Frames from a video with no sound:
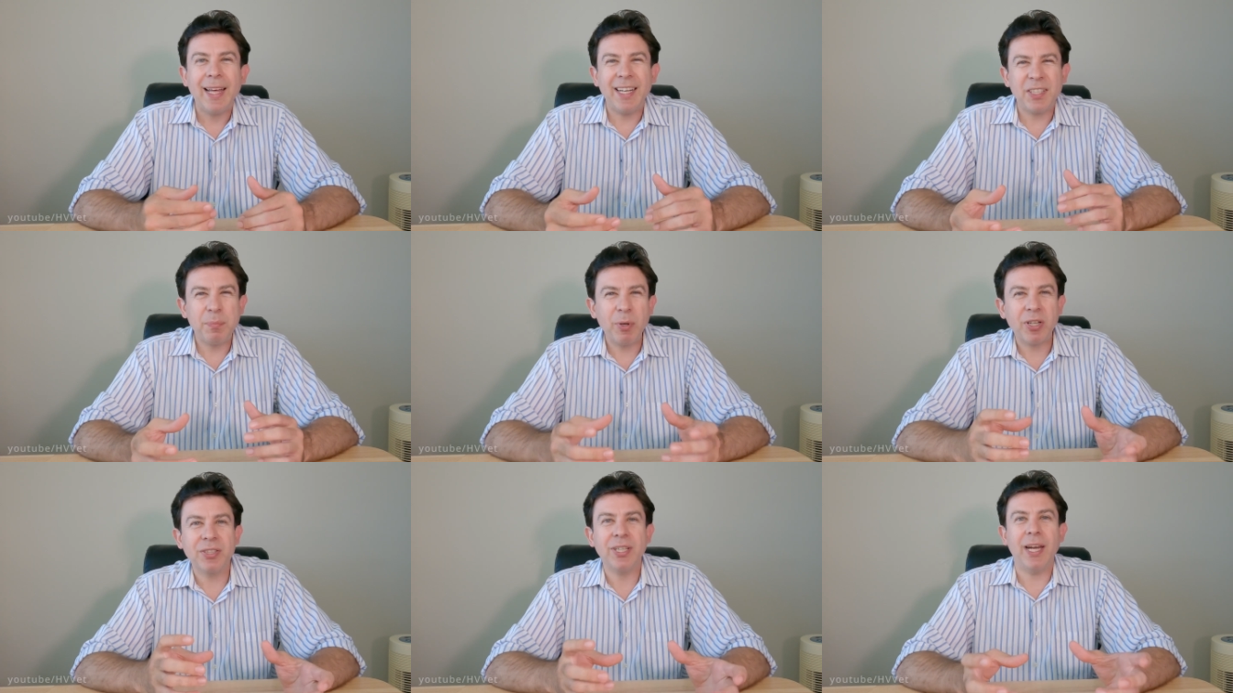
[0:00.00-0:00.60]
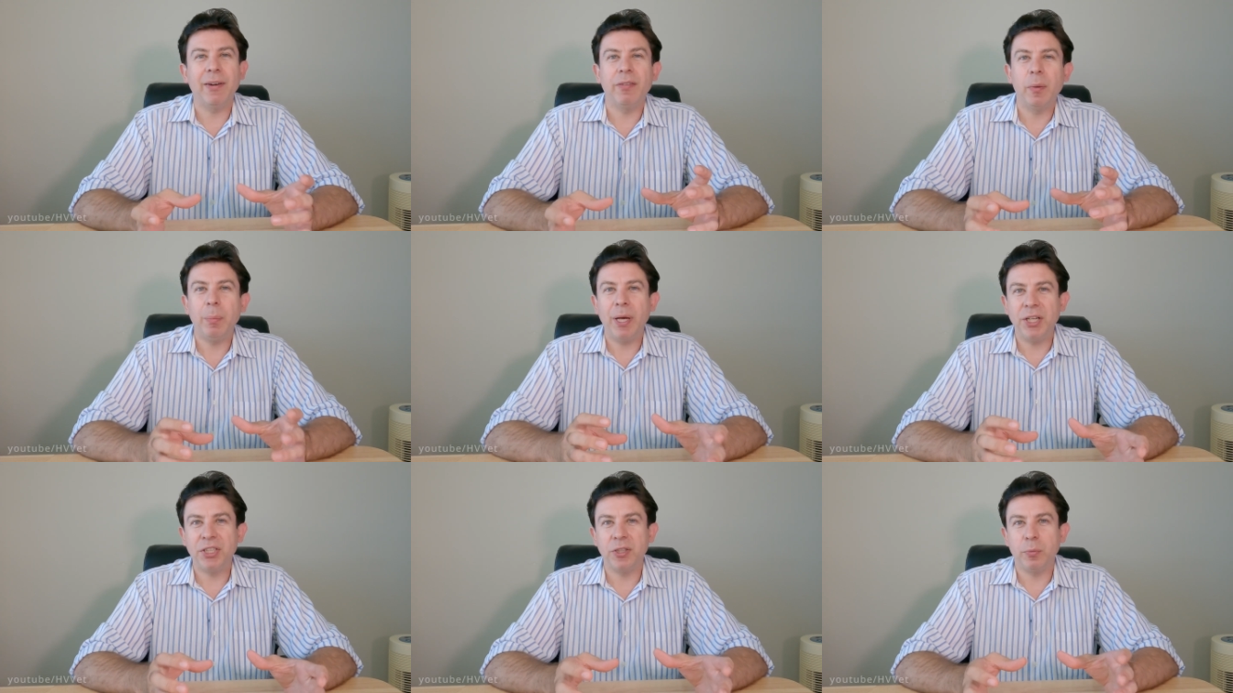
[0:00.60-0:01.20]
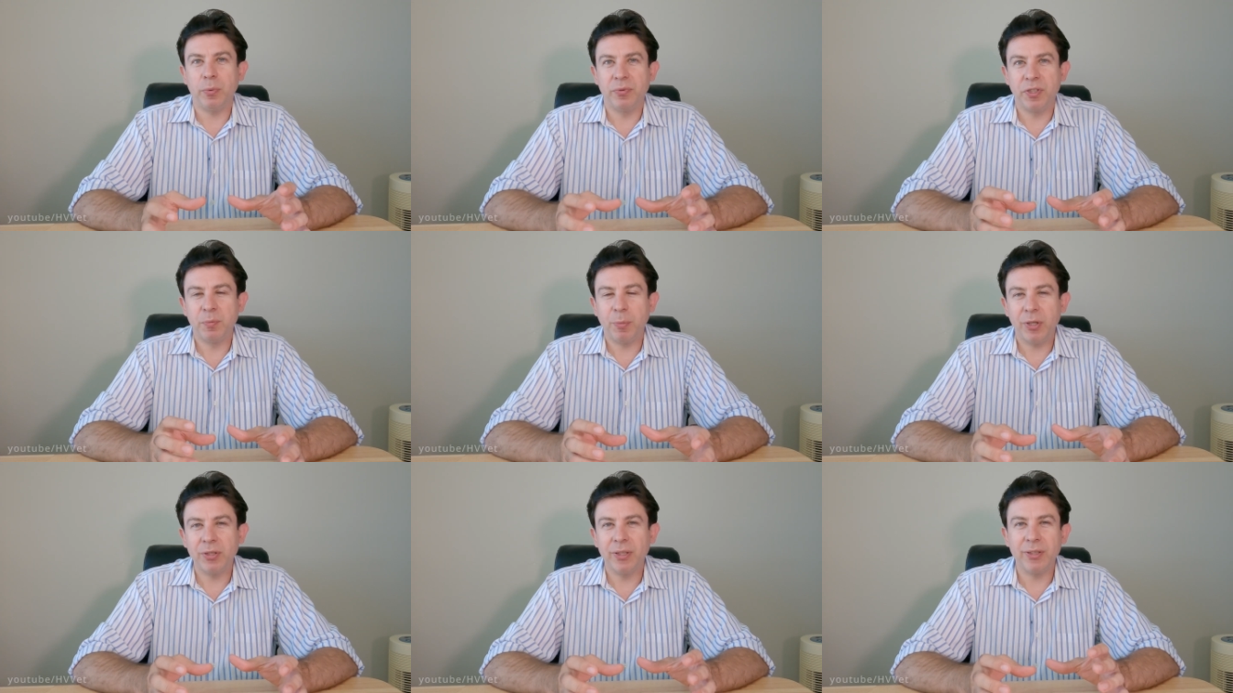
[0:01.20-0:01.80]
and that's because every patient will
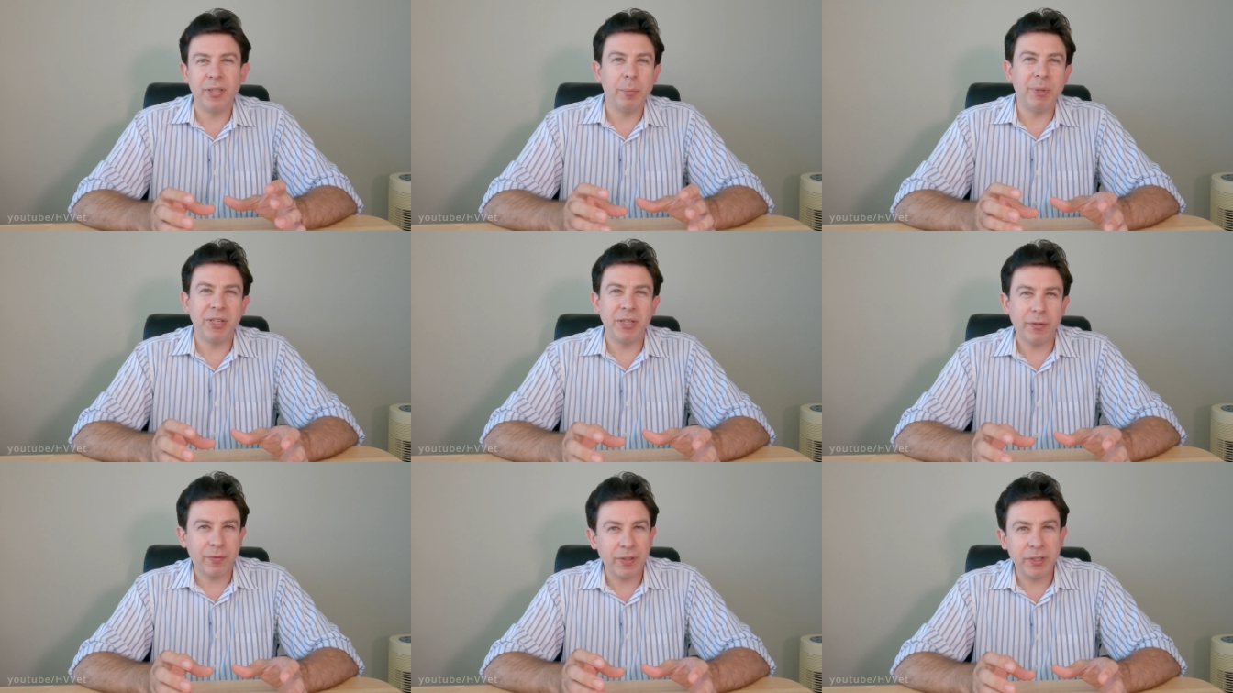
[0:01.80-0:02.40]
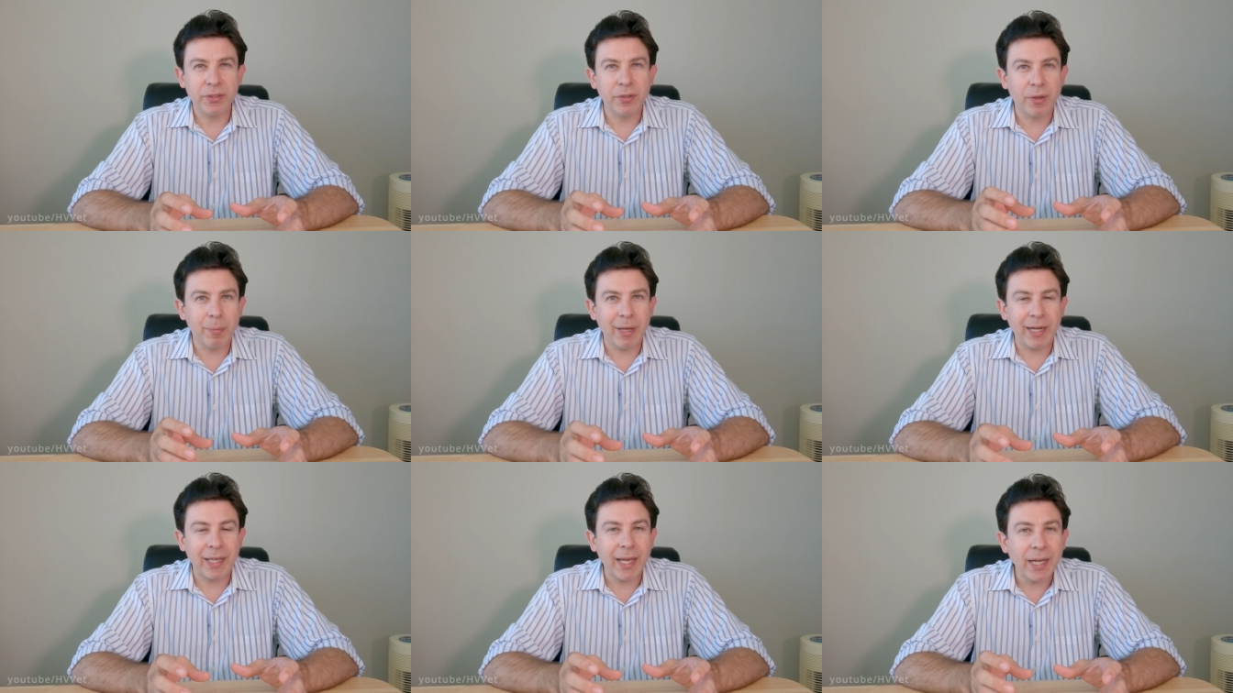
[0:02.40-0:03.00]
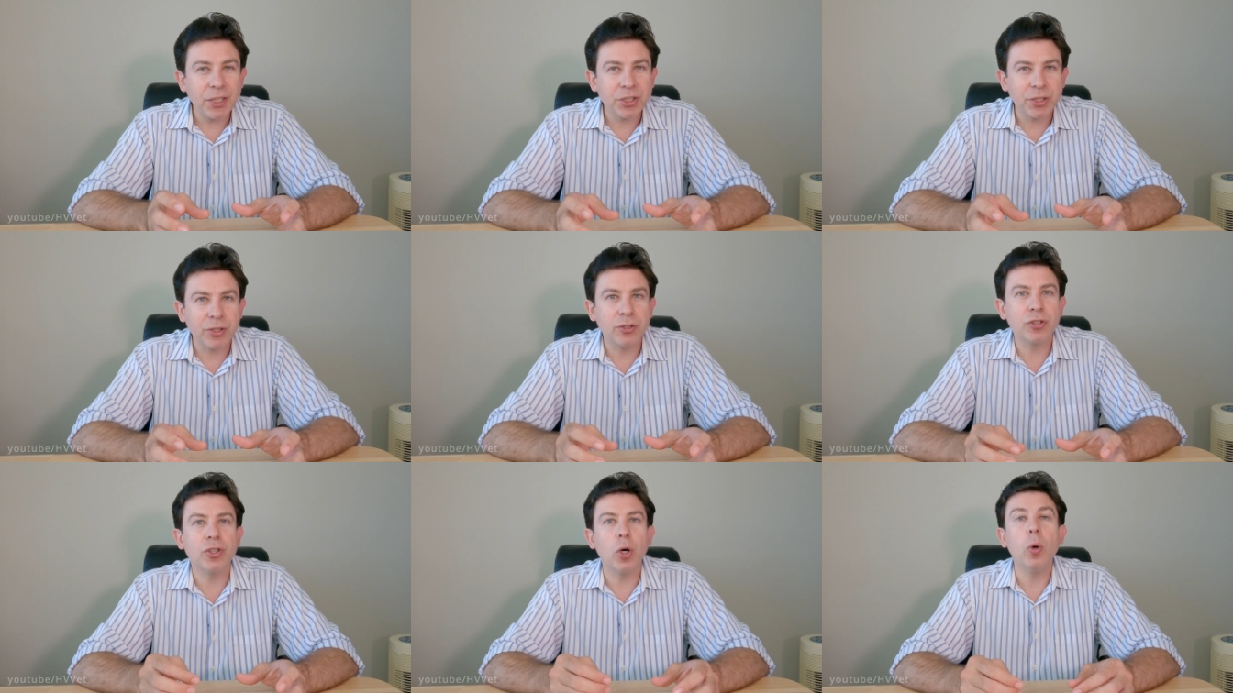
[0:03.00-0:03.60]
respond a little bit differently to the
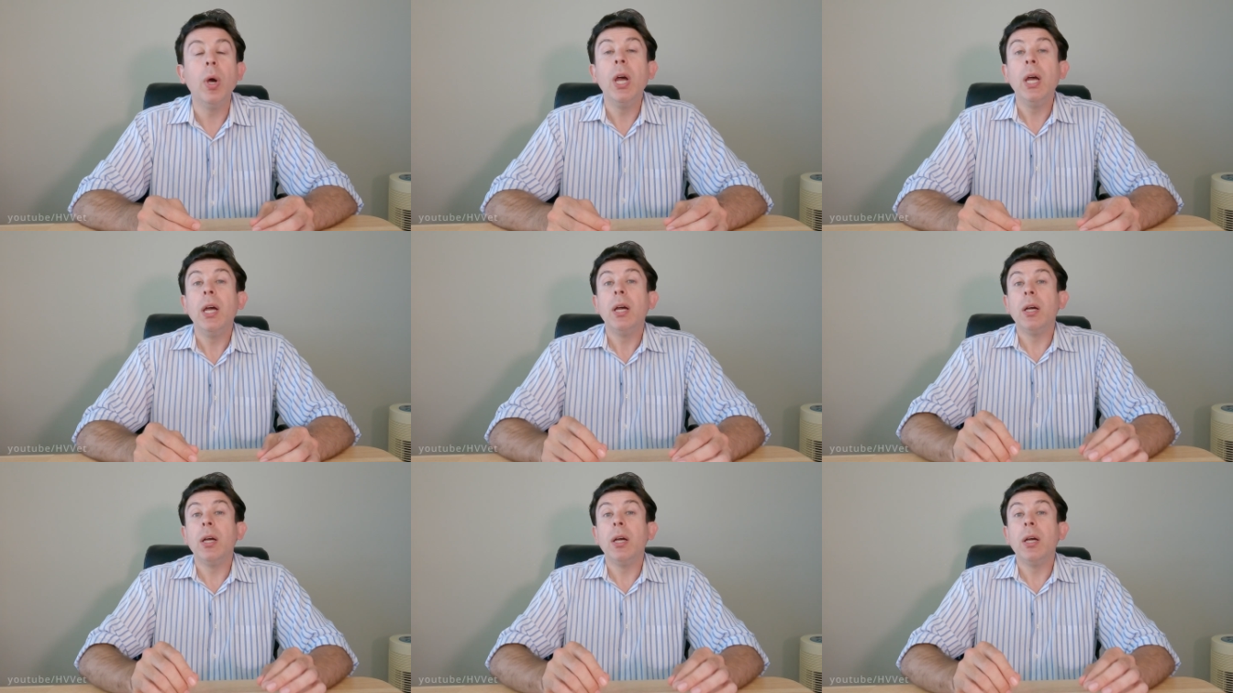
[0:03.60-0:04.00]
medication. So